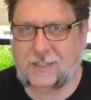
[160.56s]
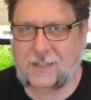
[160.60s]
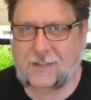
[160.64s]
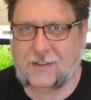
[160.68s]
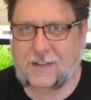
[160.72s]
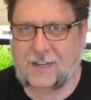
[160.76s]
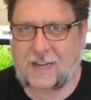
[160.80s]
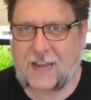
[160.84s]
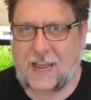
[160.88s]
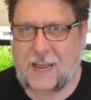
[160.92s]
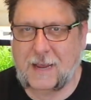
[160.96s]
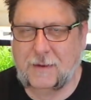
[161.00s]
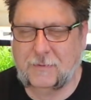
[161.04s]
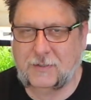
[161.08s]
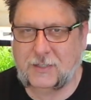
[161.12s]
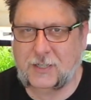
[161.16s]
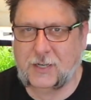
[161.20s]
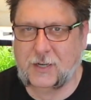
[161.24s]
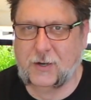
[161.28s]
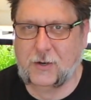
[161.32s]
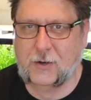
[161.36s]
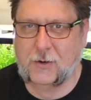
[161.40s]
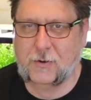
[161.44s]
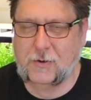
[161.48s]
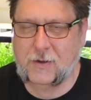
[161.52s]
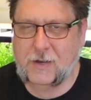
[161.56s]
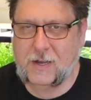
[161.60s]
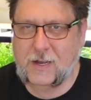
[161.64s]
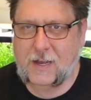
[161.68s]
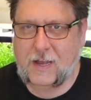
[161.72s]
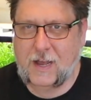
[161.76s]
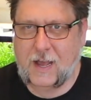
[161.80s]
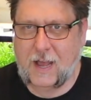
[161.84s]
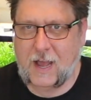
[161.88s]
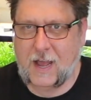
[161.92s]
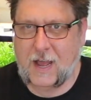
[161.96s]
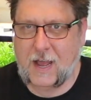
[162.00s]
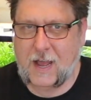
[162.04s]
of the game too,
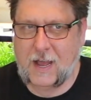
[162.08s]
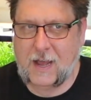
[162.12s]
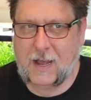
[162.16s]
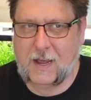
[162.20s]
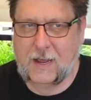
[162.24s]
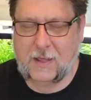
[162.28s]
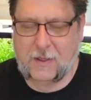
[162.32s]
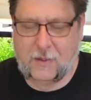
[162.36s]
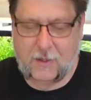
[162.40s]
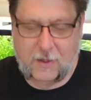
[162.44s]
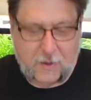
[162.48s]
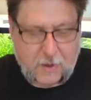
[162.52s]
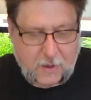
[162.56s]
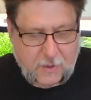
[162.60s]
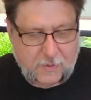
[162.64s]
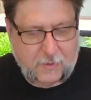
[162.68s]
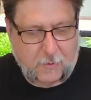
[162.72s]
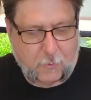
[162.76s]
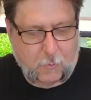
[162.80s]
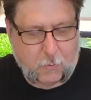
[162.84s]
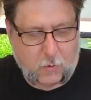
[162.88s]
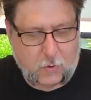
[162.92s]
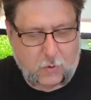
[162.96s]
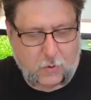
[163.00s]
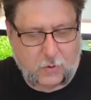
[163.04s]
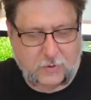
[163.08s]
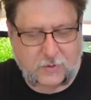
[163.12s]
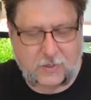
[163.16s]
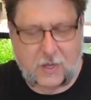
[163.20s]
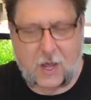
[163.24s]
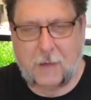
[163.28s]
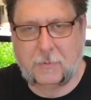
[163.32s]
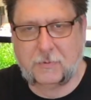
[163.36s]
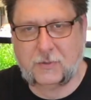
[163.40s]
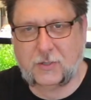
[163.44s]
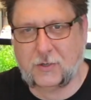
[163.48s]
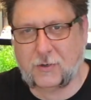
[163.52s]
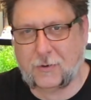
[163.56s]
and the rules,
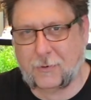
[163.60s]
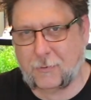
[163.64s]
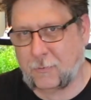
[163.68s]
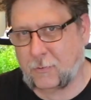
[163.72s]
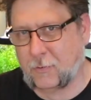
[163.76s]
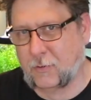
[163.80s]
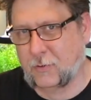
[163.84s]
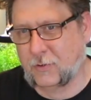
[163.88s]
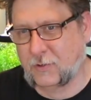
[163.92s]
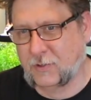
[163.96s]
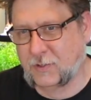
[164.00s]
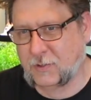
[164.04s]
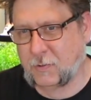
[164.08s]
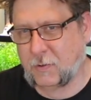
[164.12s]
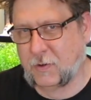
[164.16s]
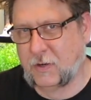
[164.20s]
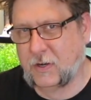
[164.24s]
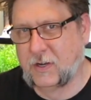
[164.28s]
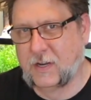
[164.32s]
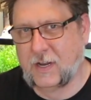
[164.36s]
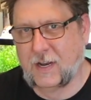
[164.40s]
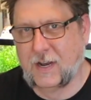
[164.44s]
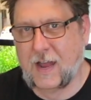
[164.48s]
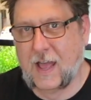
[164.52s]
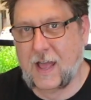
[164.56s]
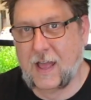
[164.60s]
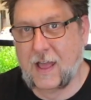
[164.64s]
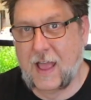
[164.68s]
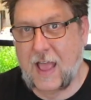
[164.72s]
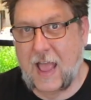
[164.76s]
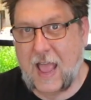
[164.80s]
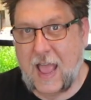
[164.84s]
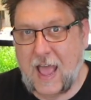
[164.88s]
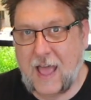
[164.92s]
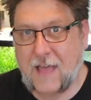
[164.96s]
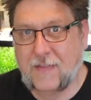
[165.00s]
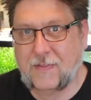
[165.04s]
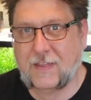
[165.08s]
optional rules, where you can
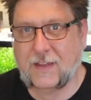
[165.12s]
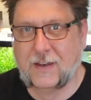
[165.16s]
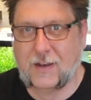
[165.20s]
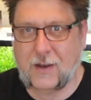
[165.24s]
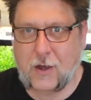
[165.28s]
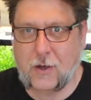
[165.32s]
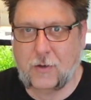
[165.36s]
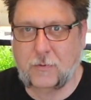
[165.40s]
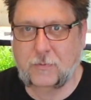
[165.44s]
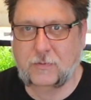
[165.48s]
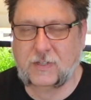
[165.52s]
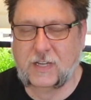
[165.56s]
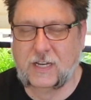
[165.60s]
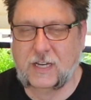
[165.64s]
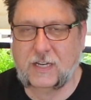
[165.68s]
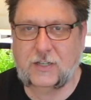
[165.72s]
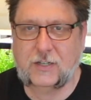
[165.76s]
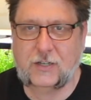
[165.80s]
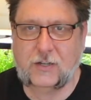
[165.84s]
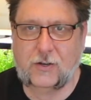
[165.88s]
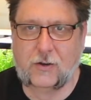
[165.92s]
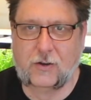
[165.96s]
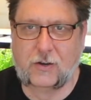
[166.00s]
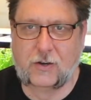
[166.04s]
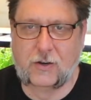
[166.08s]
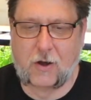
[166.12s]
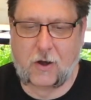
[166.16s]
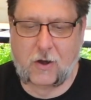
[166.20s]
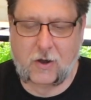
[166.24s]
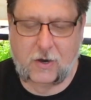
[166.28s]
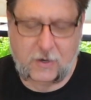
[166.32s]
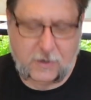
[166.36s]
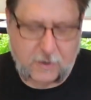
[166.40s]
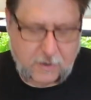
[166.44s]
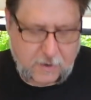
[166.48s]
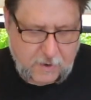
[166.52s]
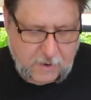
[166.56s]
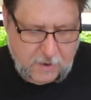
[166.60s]
add the gnomes into your
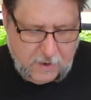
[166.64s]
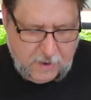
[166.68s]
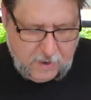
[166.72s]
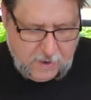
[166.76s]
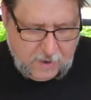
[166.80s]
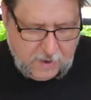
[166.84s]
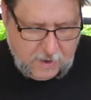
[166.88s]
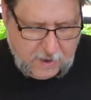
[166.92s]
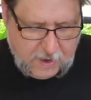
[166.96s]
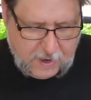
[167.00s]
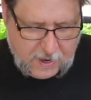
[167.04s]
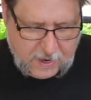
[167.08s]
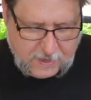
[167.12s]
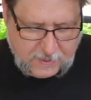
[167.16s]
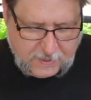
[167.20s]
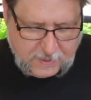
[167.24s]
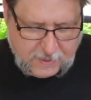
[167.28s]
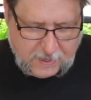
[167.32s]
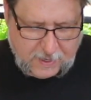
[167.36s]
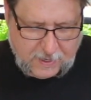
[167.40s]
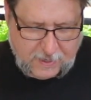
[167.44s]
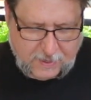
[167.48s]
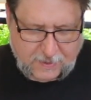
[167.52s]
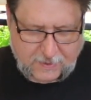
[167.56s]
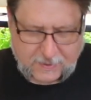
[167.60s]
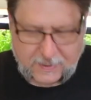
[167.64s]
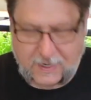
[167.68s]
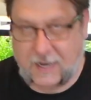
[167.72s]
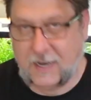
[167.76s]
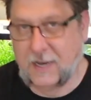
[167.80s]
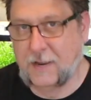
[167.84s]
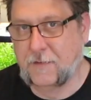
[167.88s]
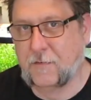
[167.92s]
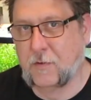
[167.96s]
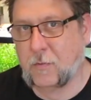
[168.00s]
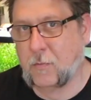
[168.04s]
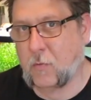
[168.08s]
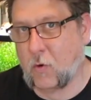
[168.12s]
garden and get
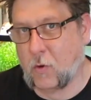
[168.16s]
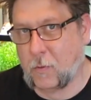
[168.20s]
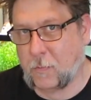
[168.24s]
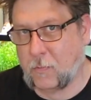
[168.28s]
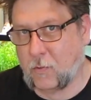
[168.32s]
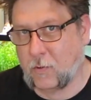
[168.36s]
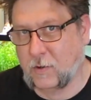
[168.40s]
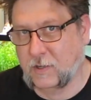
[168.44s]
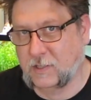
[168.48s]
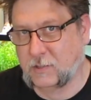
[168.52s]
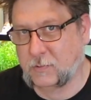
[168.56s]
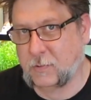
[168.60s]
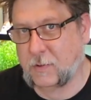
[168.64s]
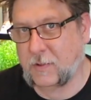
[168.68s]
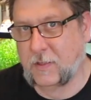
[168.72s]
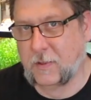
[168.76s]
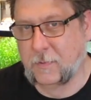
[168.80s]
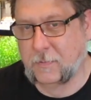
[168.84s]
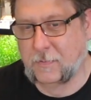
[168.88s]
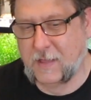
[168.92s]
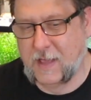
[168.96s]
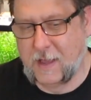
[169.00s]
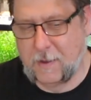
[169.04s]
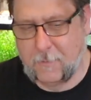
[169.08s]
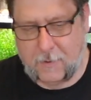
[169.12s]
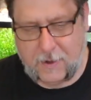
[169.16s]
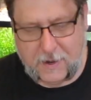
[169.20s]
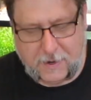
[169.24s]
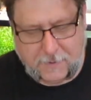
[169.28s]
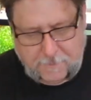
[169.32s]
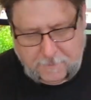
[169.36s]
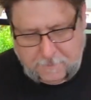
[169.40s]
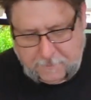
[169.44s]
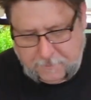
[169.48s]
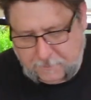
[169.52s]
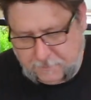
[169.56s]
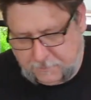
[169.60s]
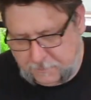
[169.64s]
even more points with them that way.
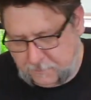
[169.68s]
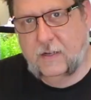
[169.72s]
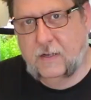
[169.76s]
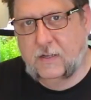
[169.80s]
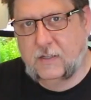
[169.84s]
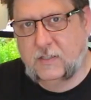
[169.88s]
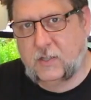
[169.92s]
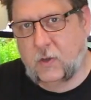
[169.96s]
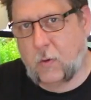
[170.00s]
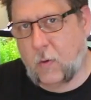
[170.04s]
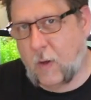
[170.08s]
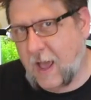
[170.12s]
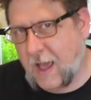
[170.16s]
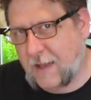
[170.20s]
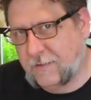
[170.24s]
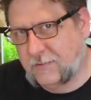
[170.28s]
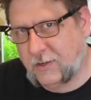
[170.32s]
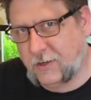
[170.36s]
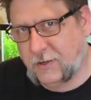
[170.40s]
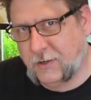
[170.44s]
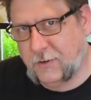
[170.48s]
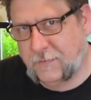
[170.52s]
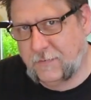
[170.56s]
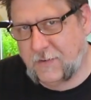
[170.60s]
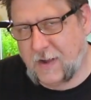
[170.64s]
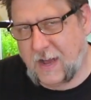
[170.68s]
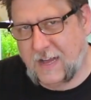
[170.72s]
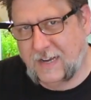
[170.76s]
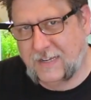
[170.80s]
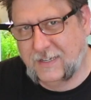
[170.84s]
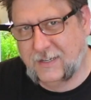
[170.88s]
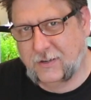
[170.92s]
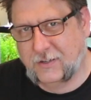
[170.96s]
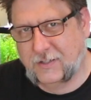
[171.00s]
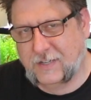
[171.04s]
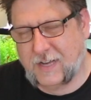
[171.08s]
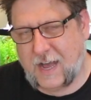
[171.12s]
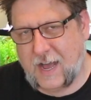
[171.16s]
So after you've gotten
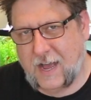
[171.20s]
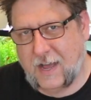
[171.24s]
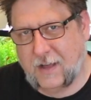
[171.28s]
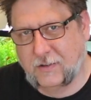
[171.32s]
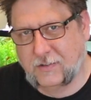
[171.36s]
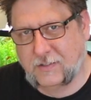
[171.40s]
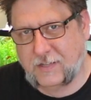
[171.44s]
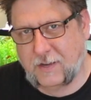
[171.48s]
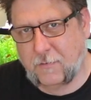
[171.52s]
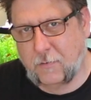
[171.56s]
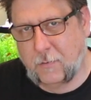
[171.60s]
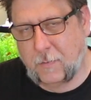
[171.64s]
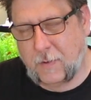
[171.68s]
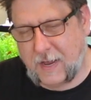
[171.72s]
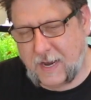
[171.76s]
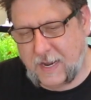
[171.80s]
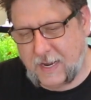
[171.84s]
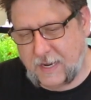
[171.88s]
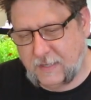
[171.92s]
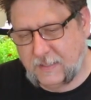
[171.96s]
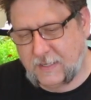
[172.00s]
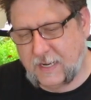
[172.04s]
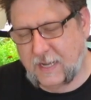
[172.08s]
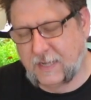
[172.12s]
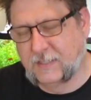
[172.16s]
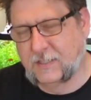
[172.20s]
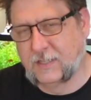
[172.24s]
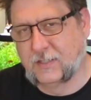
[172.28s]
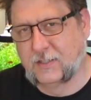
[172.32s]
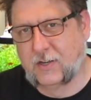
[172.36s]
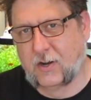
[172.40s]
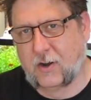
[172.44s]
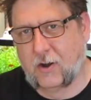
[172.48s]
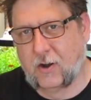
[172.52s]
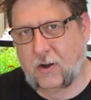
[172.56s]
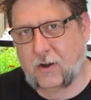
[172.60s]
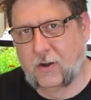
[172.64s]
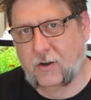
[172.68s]
your tiles, everybody takes a
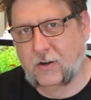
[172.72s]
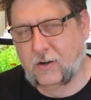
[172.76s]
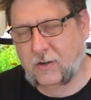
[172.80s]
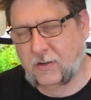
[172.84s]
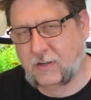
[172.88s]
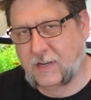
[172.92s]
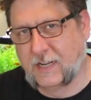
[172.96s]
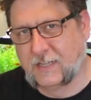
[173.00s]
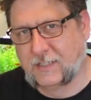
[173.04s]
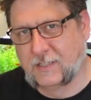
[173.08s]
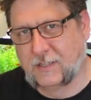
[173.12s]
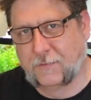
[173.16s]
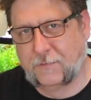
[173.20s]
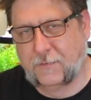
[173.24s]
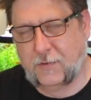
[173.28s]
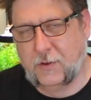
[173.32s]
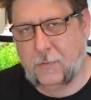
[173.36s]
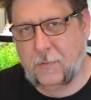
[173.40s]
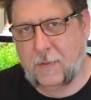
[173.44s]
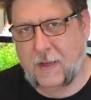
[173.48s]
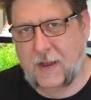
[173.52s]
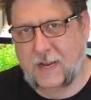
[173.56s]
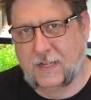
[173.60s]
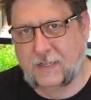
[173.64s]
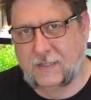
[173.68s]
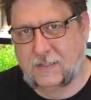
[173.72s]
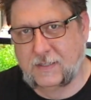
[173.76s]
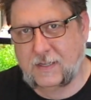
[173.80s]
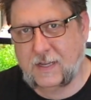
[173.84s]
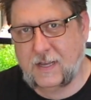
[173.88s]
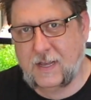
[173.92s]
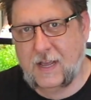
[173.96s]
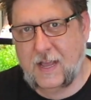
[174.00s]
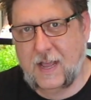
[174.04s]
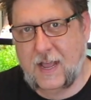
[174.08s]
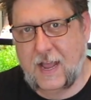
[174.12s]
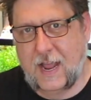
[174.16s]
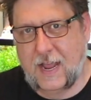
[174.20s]
turn or takes a few minutes
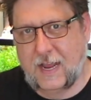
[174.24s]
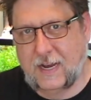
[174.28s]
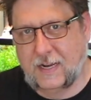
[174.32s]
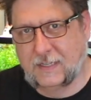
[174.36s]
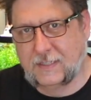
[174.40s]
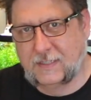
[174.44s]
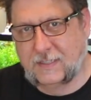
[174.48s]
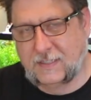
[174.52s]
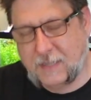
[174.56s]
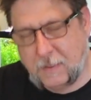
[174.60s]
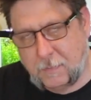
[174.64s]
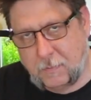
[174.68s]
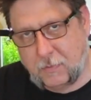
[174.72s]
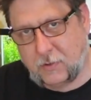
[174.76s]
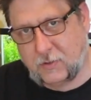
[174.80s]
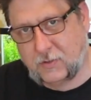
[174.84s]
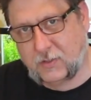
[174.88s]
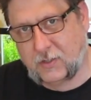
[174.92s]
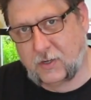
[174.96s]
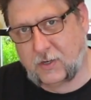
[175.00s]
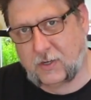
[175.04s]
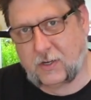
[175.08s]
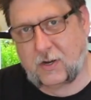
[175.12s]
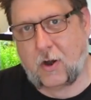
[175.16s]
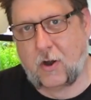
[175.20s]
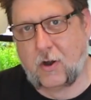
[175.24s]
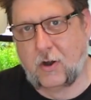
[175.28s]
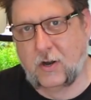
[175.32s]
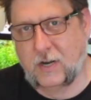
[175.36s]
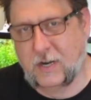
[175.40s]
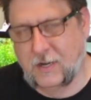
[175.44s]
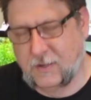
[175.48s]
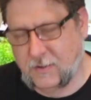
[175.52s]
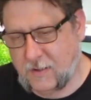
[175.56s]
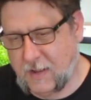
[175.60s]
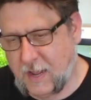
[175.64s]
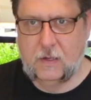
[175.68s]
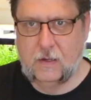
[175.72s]
and assembles their
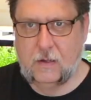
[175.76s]
garden.